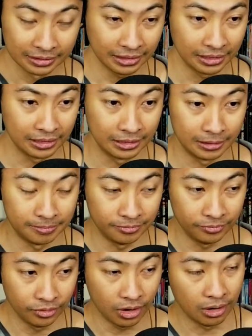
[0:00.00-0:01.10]
um,
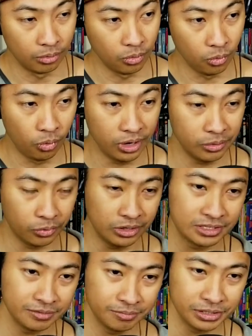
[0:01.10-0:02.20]
uh, one one
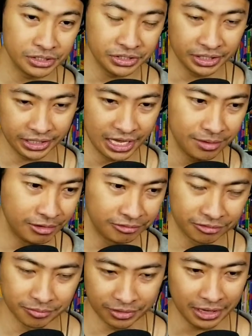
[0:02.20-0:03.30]
submission that came in
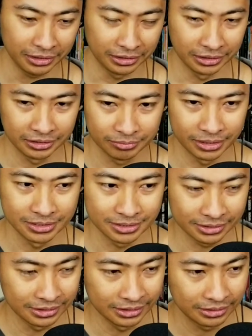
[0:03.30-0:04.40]
from Kelly,
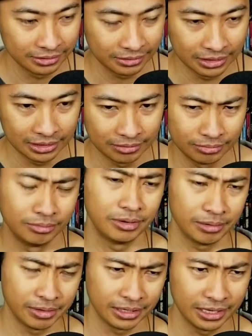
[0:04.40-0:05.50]
basically, uh,
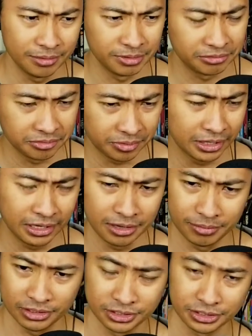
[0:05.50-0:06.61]
but by came in from Kelly, I
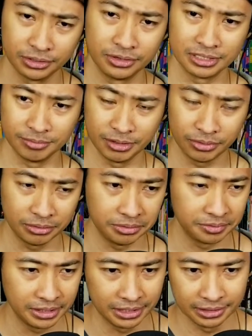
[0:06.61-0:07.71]
mean she showed it to me while we were
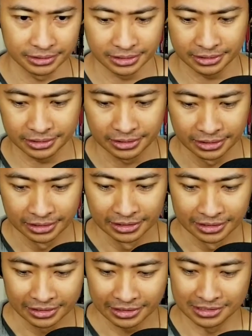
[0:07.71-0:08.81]
eating dinner.
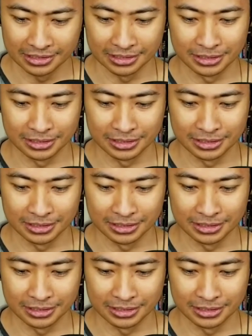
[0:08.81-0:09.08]
Is this